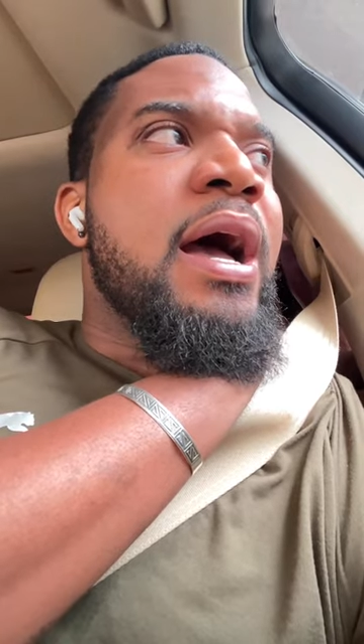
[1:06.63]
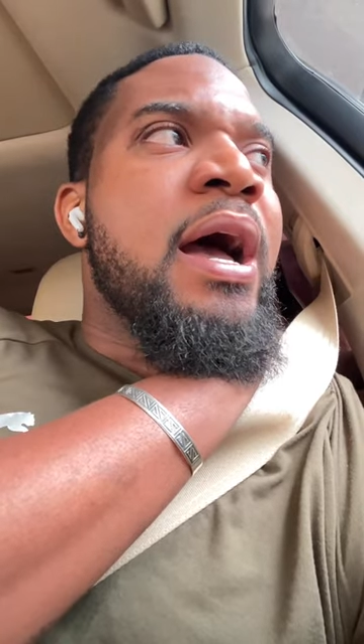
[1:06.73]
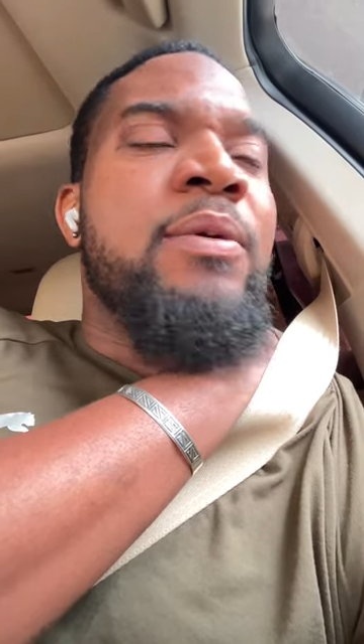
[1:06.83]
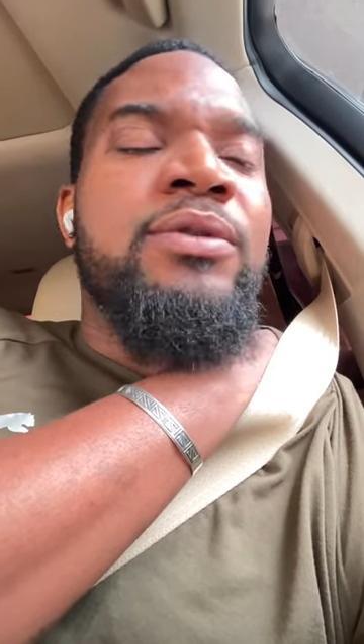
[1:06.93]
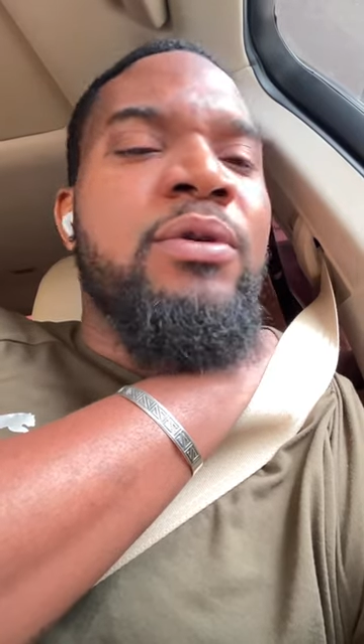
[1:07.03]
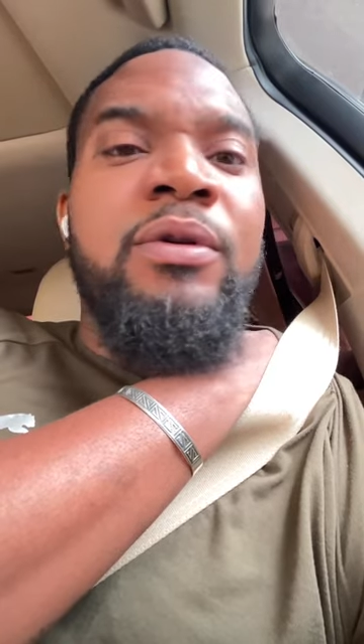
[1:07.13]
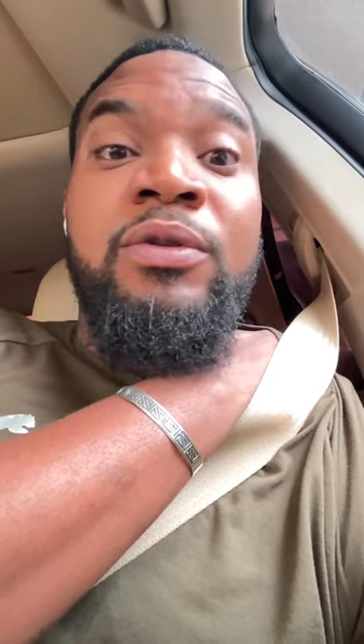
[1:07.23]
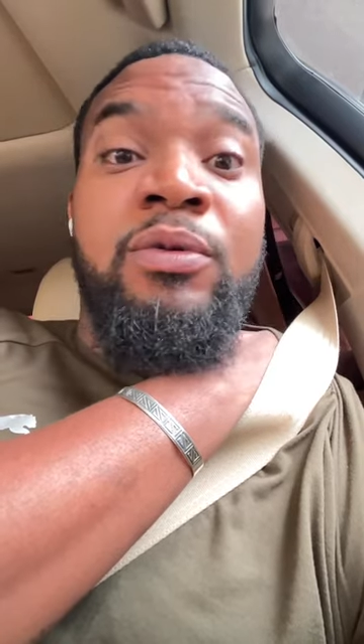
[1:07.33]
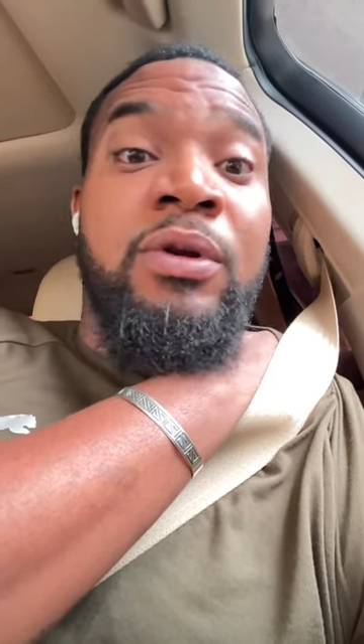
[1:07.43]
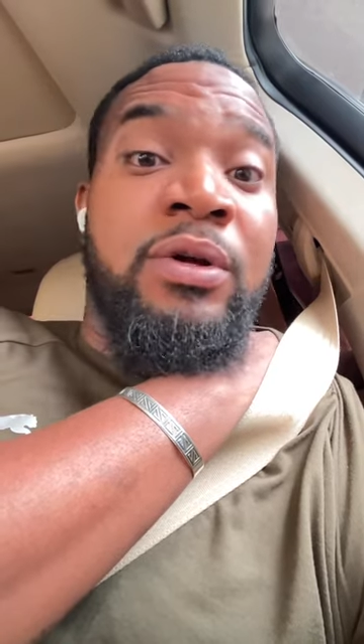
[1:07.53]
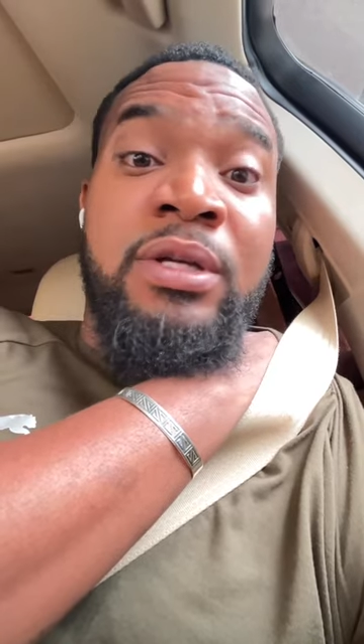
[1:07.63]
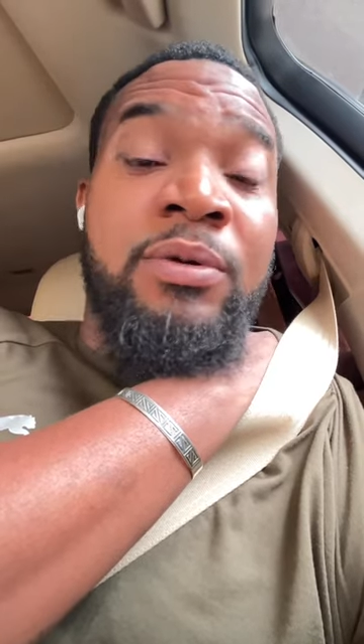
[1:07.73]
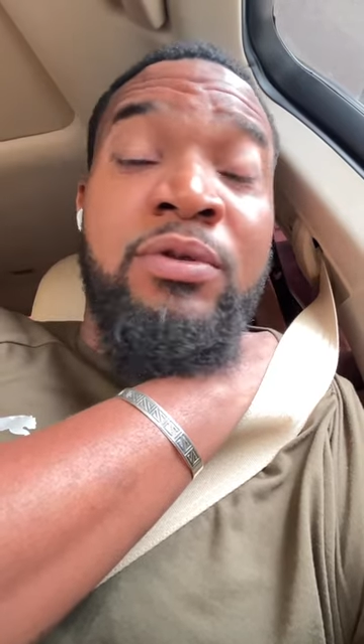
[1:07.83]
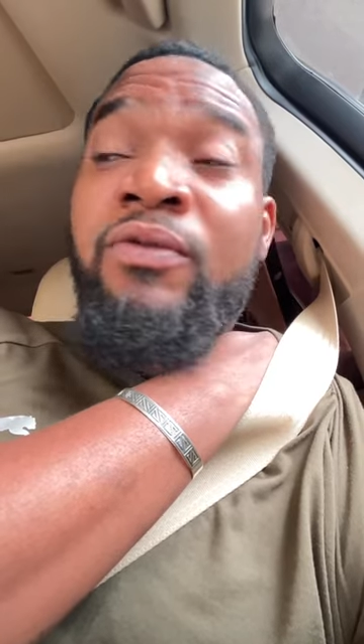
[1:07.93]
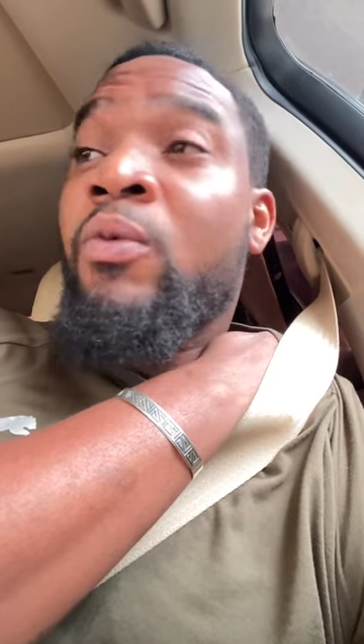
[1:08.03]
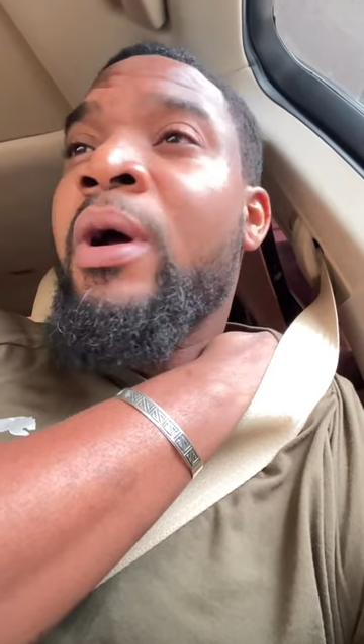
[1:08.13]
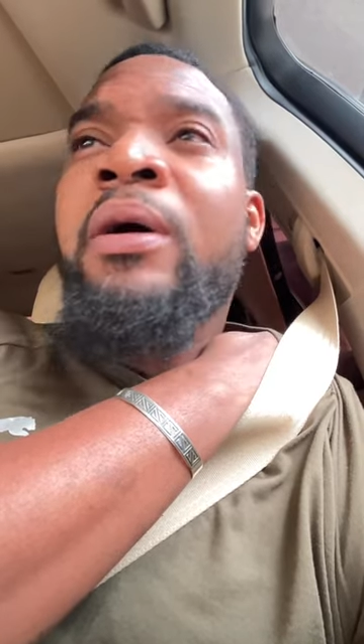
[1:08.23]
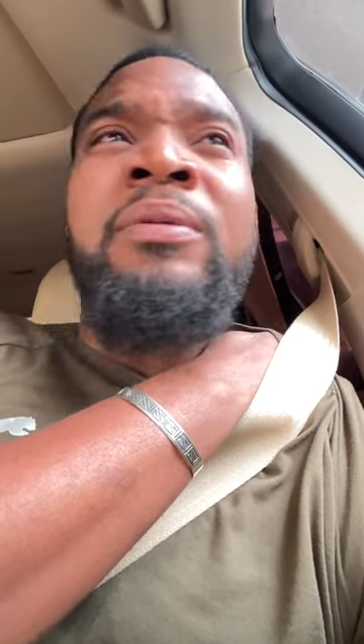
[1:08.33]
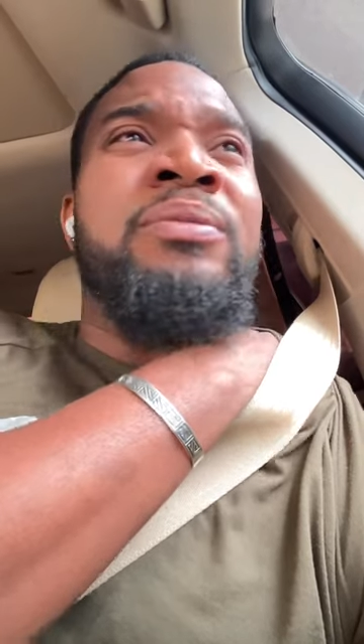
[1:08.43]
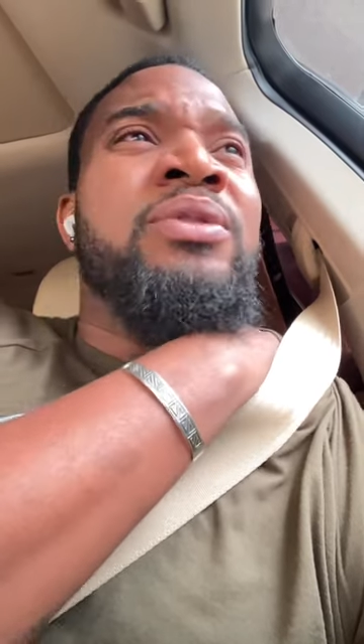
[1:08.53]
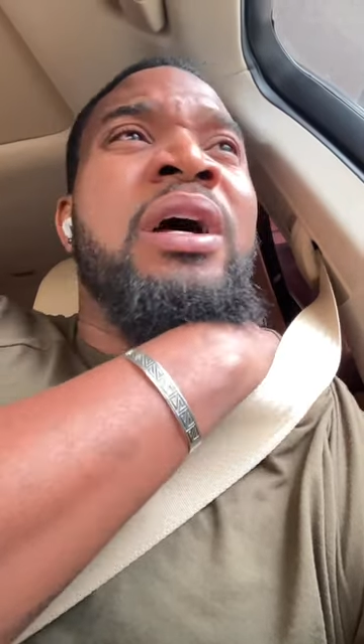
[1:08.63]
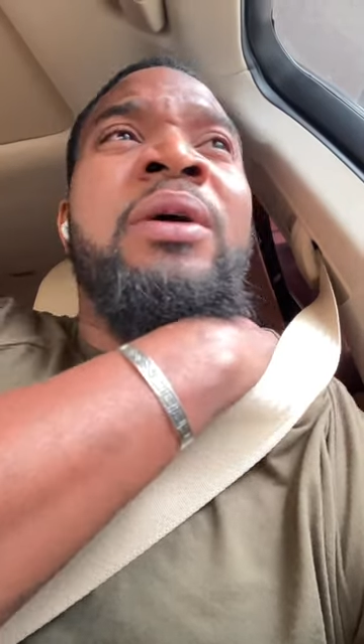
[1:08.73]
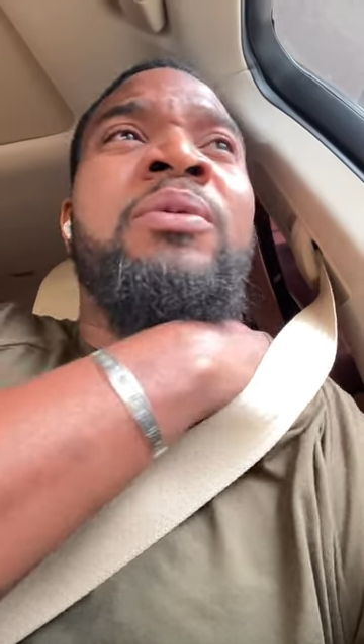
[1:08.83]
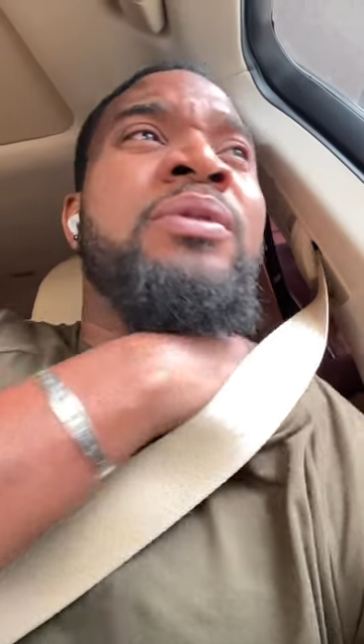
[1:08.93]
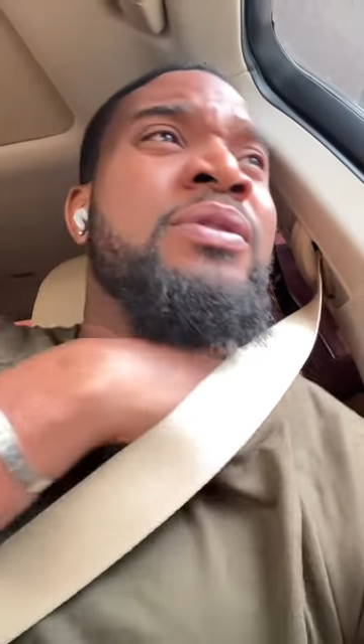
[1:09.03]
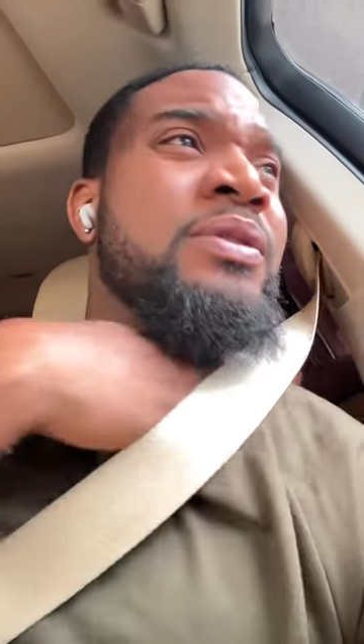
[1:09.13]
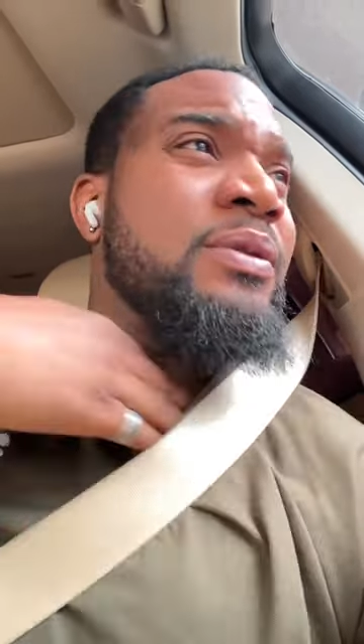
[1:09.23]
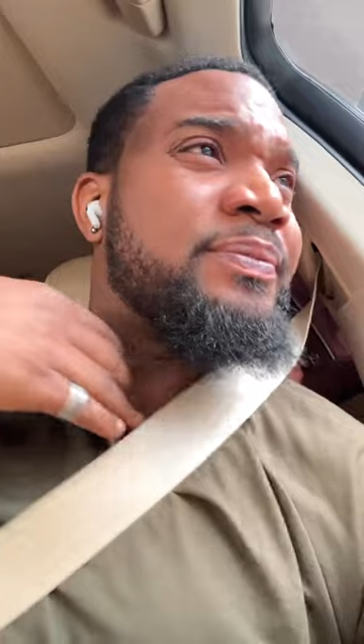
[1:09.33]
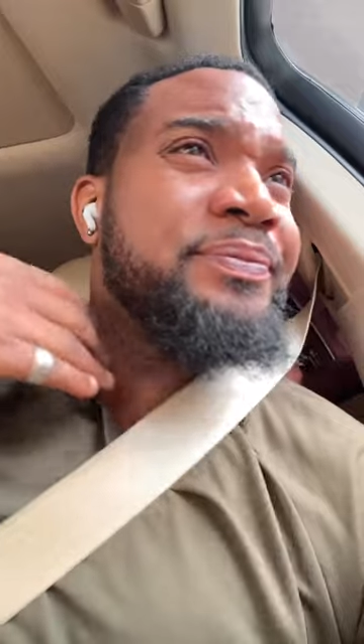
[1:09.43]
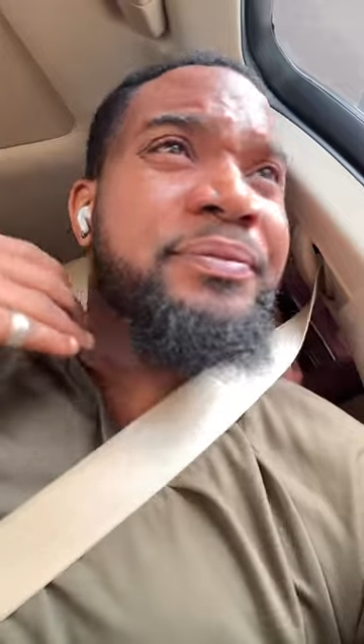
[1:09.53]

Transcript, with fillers: I was going through a lot. I was overwhelmed. I was.